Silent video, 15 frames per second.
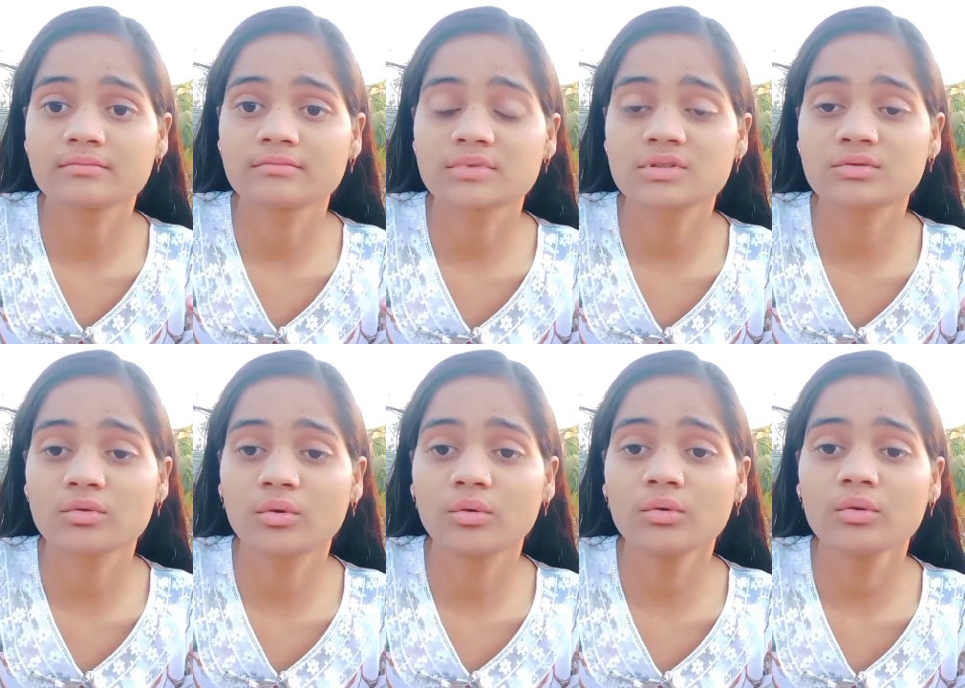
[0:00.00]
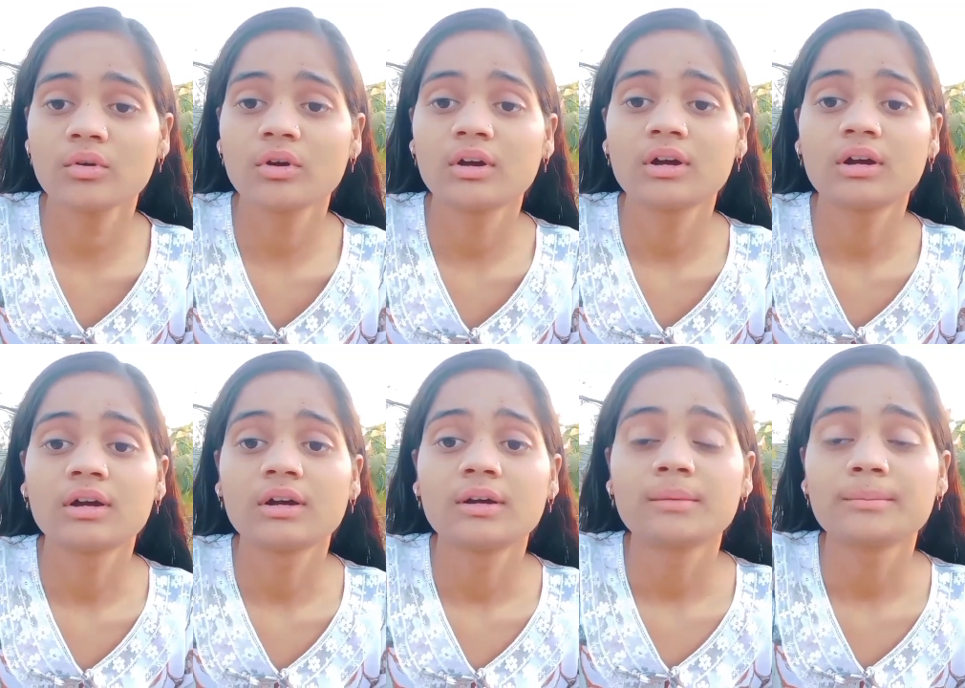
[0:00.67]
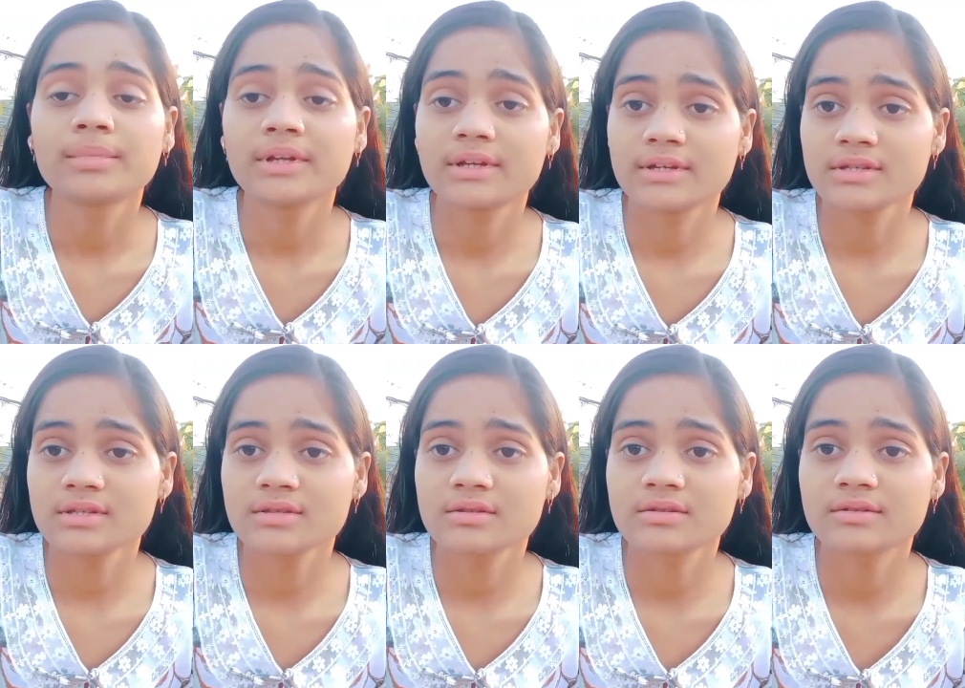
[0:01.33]
So
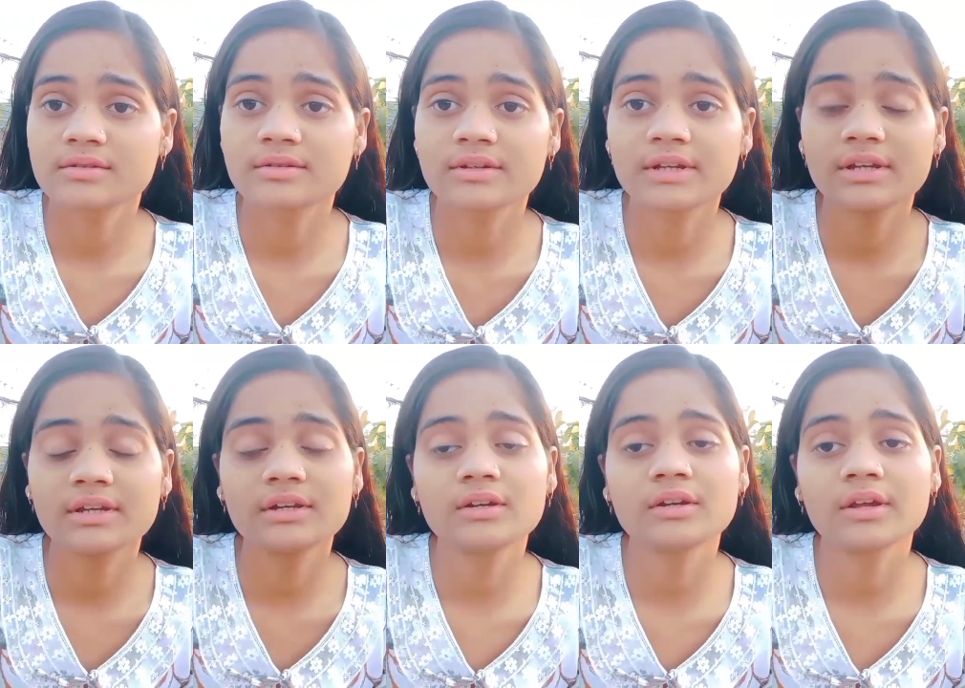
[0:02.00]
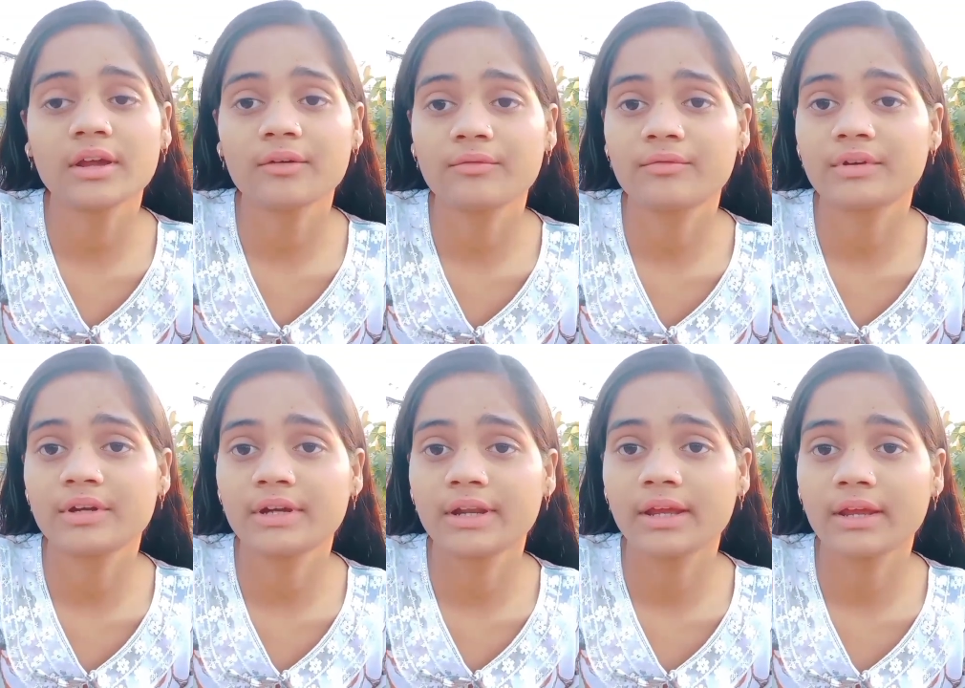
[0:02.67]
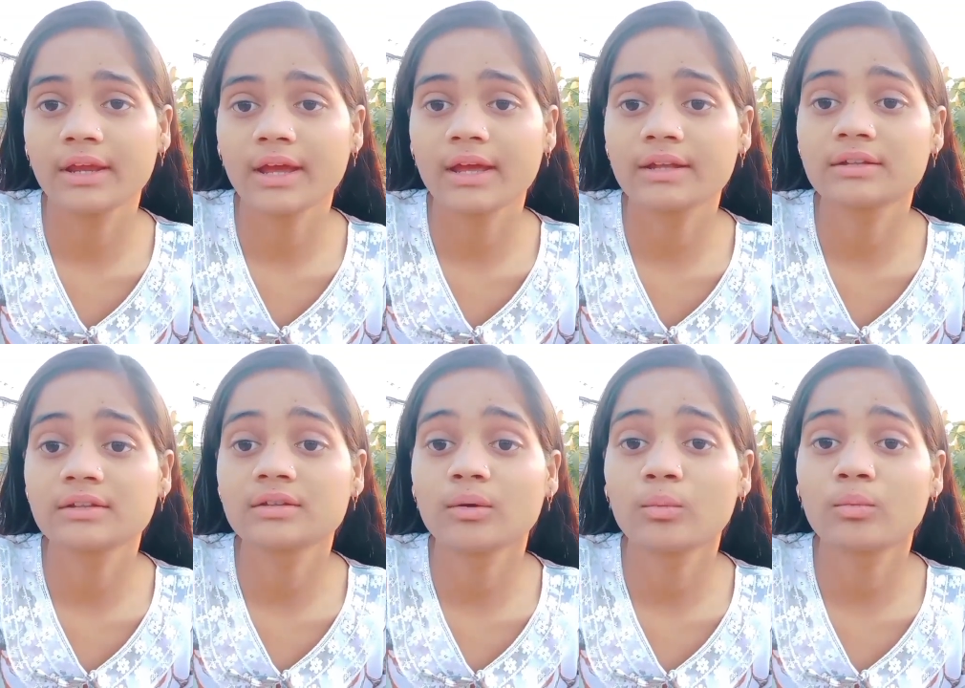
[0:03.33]
please read every day, and
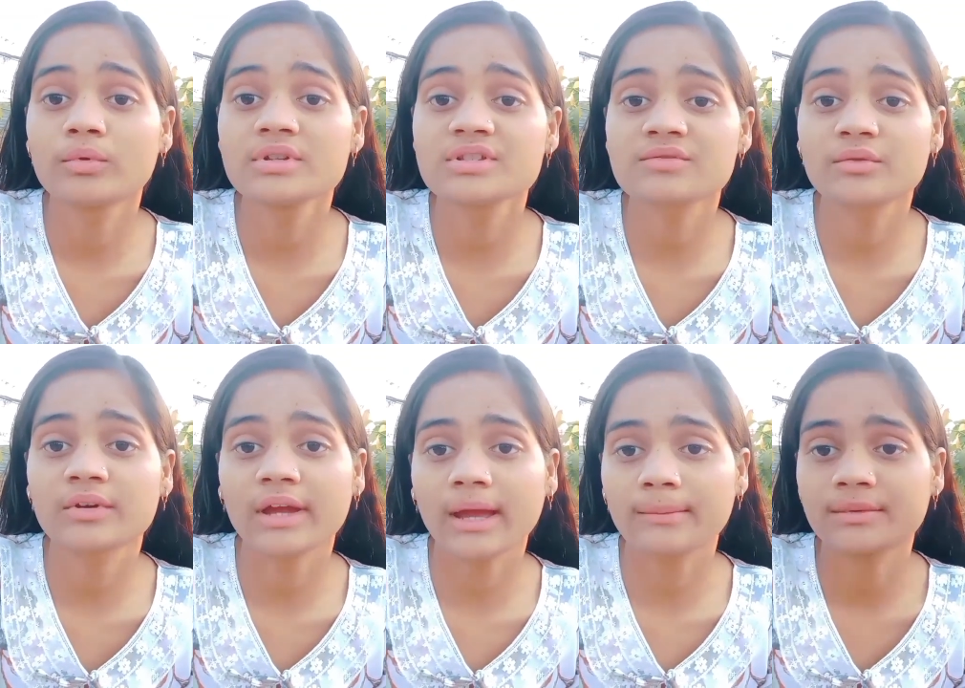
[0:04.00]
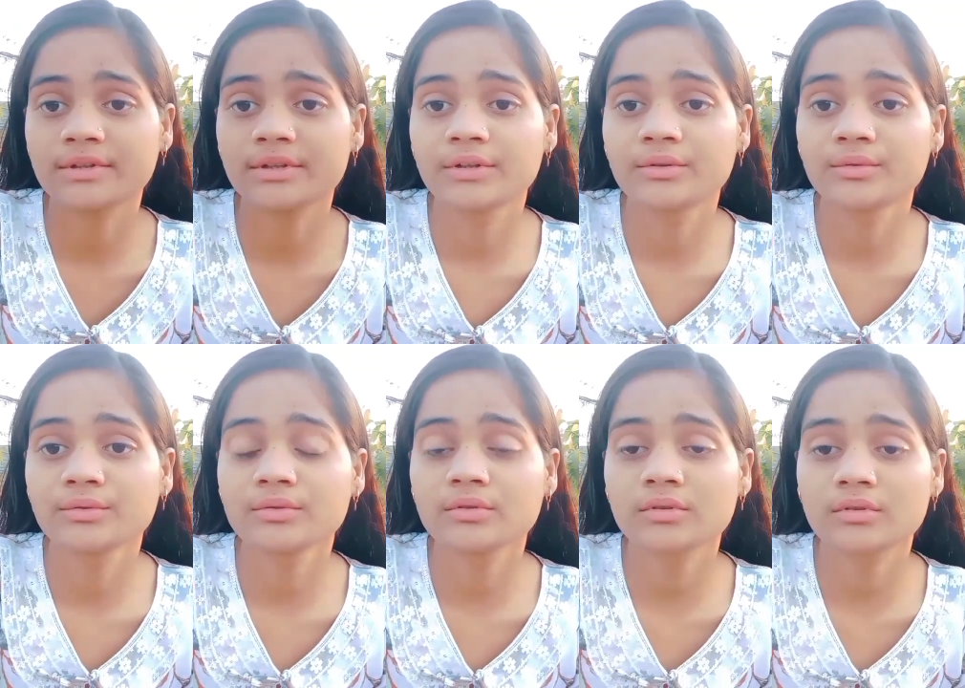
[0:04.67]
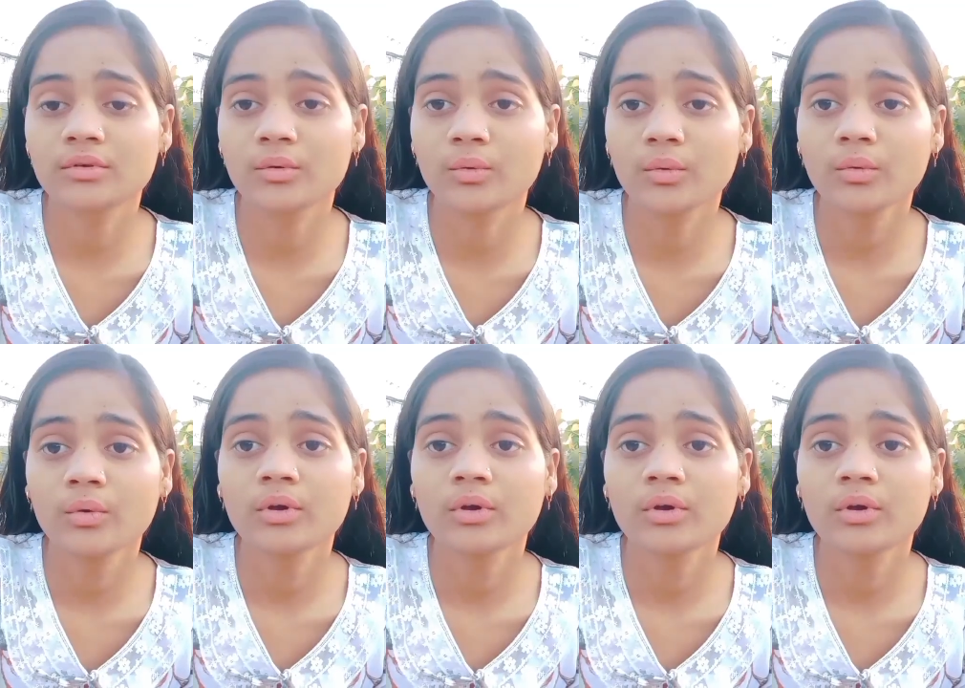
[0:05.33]
the which vocabulary you don't know,